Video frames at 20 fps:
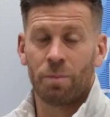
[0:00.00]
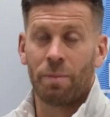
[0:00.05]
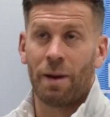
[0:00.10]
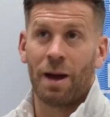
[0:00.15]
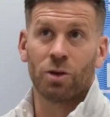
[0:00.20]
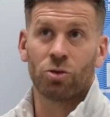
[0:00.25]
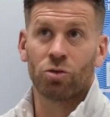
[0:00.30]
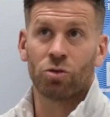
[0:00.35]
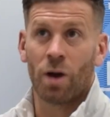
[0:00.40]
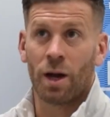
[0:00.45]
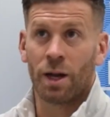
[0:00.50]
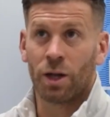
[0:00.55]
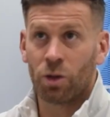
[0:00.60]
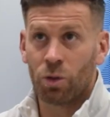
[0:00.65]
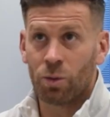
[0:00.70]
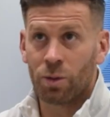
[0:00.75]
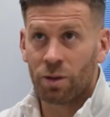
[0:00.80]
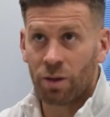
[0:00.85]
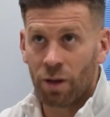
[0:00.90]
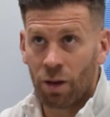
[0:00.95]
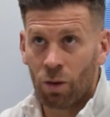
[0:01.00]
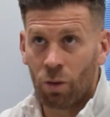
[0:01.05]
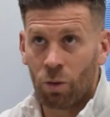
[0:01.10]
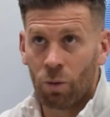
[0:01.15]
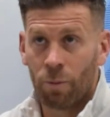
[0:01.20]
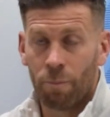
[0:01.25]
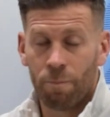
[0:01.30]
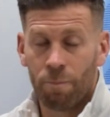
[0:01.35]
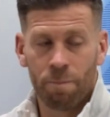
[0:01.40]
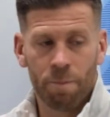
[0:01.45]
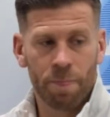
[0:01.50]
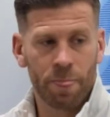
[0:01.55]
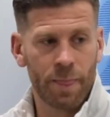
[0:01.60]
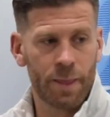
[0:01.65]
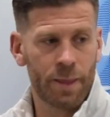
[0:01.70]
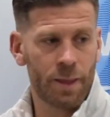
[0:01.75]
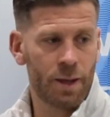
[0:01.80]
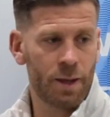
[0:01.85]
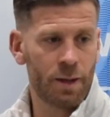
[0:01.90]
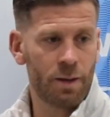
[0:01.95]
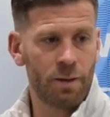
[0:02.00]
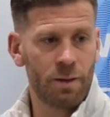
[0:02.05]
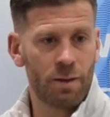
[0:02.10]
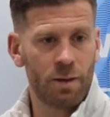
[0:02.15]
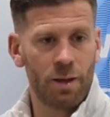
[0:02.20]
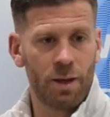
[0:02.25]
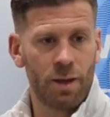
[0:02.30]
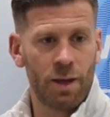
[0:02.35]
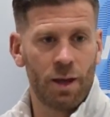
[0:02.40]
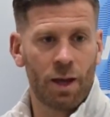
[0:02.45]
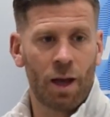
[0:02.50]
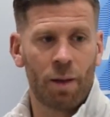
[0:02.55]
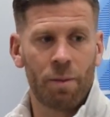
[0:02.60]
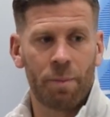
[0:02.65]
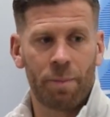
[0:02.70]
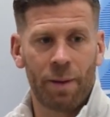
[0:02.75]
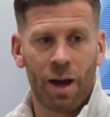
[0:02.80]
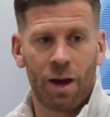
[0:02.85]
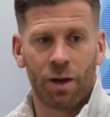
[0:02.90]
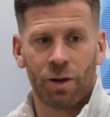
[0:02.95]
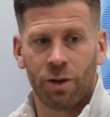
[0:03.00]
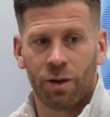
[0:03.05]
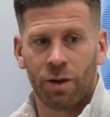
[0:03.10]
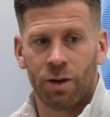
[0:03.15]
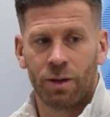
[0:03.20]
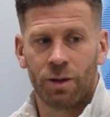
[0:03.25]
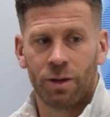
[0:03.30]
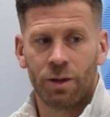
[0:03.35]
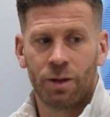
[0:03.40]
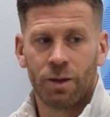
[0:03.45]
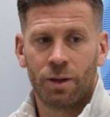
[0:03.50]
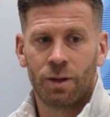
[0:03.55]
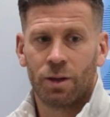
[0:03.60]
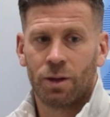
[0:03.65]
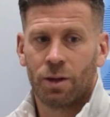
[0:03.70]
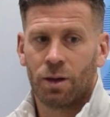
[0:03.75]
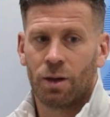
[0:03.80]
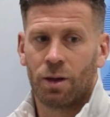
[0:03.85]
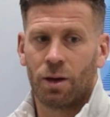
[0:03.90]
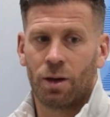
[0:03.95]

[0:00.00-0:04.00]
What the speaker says: about trying to do a deal, and it come about that